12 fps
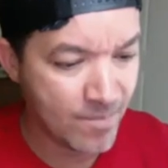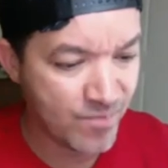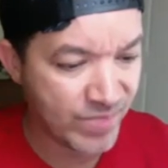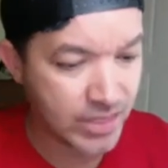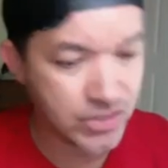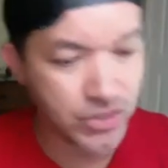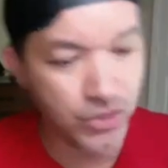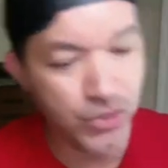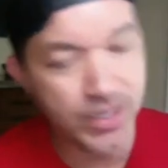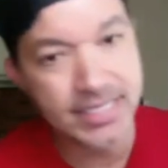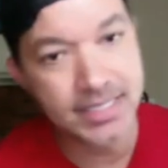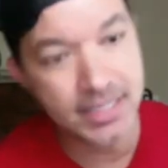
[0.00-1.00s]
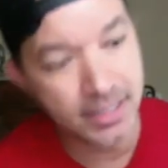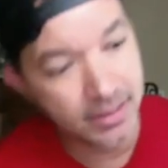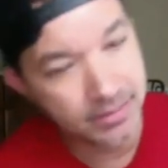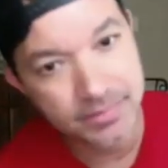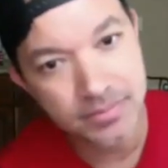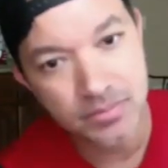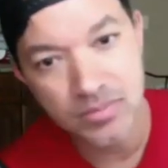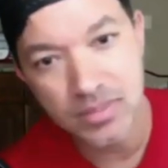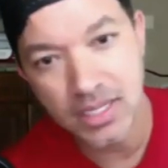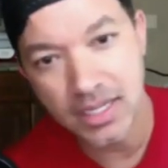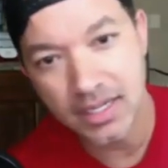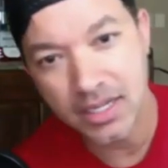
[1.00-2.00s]
So you can see,
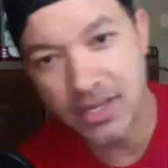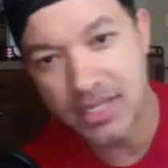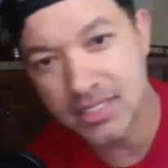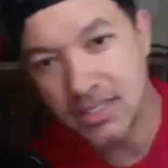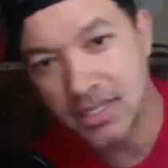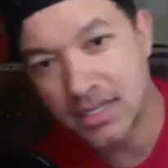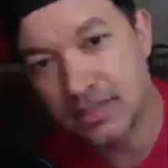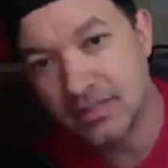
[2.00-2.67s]
can you guys see that?